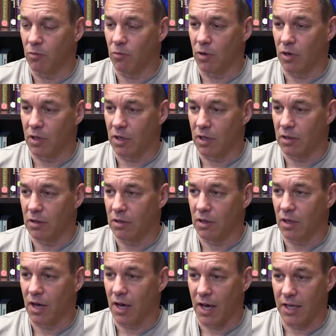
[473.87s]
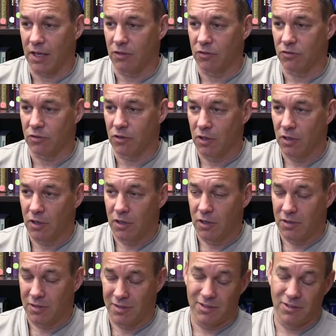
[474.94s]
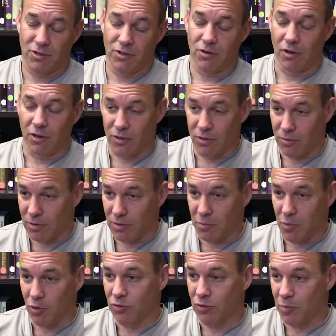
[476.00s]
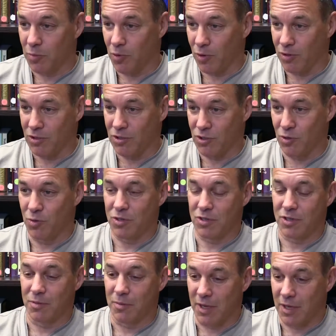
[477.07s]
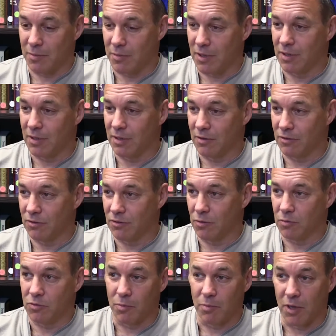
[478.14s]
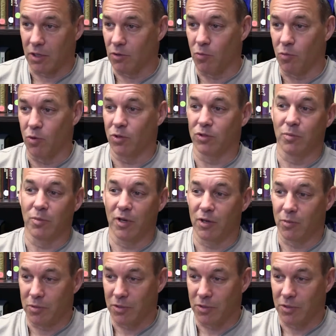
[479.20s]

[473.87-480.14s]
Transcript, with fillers: One of the, the highest, you could argue, the most important Jewish commandment is to, to make the world a better